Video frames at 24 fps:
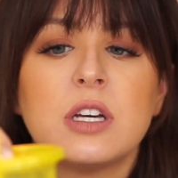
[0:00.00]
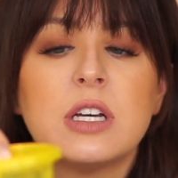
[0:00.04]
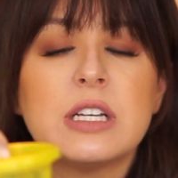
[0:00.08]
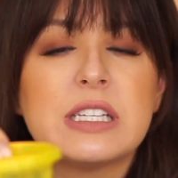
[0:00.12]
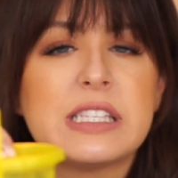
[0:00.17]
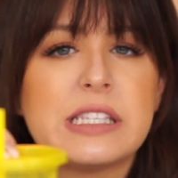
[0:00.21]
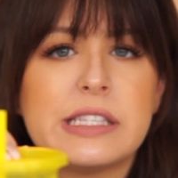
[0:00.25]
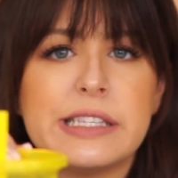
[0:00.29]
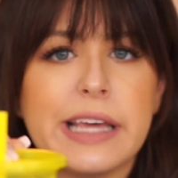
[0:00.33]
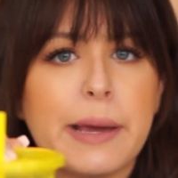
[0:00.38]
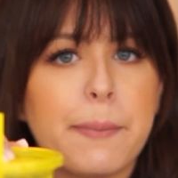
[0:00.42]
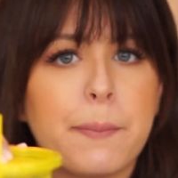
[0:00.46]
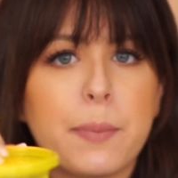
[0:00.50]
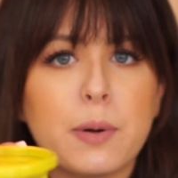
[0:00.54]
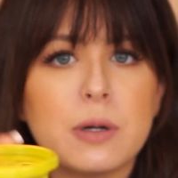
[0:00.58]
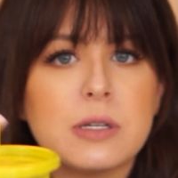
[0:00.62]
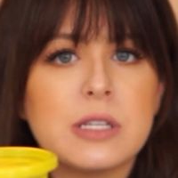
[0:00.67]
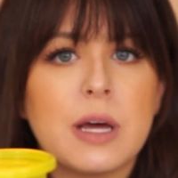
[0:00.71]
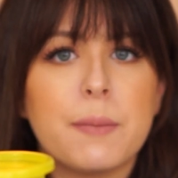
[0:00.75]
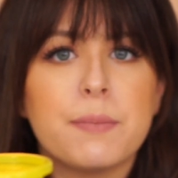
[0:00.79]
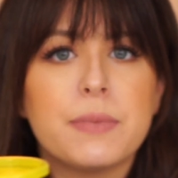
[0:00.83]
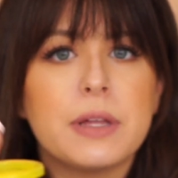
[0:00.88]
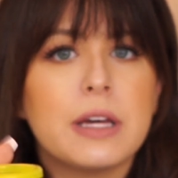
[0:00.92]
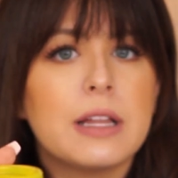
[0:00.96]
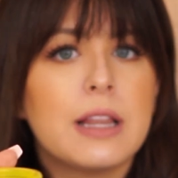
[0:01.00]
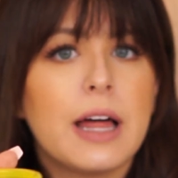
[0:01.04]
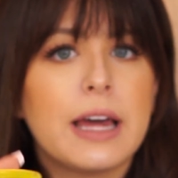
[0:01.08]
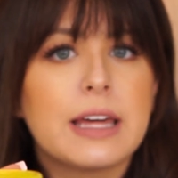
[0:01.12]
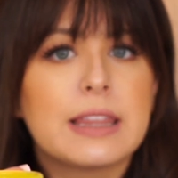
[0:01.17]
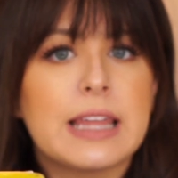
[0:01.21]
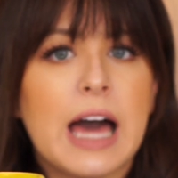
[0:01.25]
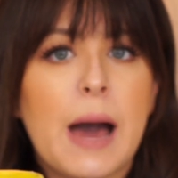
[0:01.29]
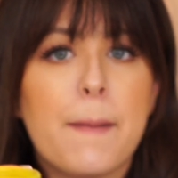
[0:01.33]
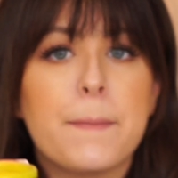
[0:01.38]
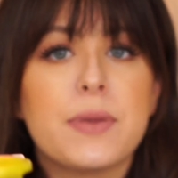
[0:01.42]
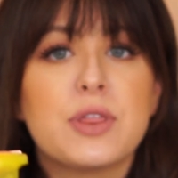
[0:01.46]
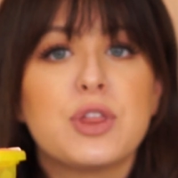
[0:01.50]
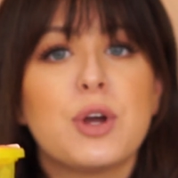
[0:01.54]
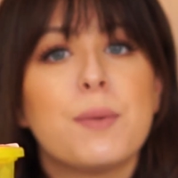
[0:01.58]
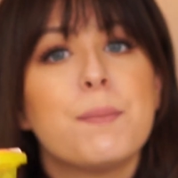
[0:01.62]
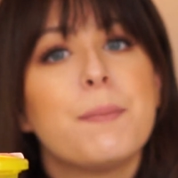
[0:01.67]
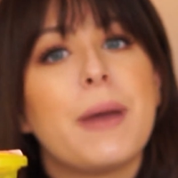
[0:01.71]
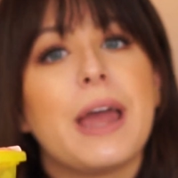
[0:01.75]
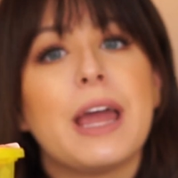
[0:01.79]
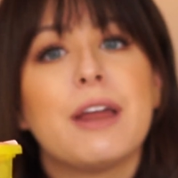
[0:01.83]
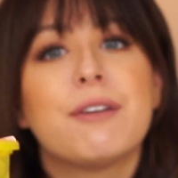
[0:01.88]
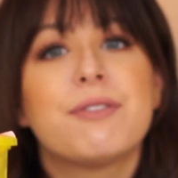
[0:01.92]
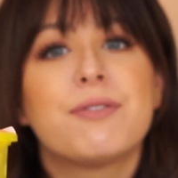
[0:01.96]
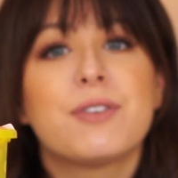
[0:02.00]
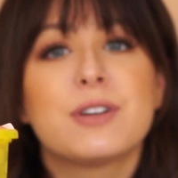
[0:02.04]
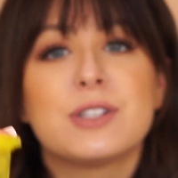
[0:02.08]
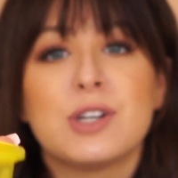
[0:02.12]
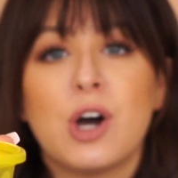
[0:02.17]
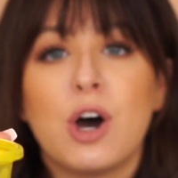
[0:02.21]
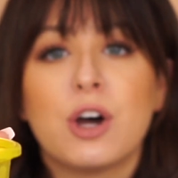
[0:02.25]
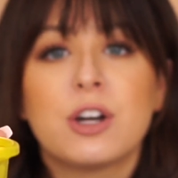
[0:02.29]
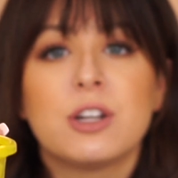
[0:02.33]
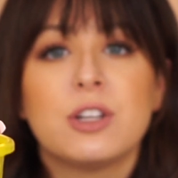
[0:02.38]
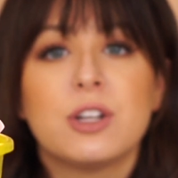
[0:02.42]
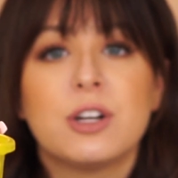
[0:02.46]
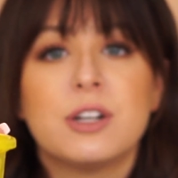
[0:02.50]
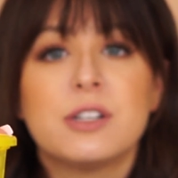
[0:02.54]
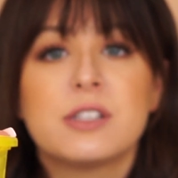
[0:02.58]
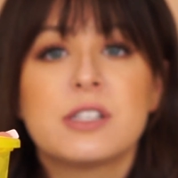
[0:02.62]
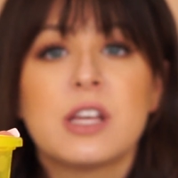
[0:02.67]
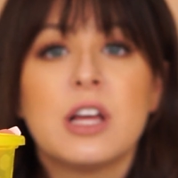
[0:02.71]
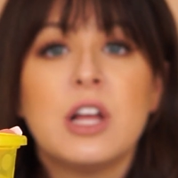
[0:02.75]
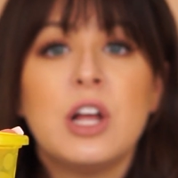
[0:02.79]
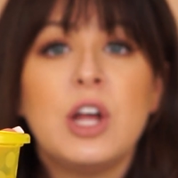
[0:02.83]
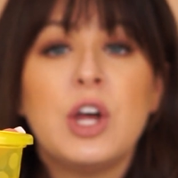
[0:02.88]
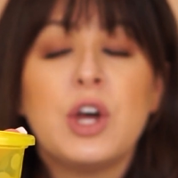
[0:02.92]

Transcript: sip or something like that, but they're made for toddlers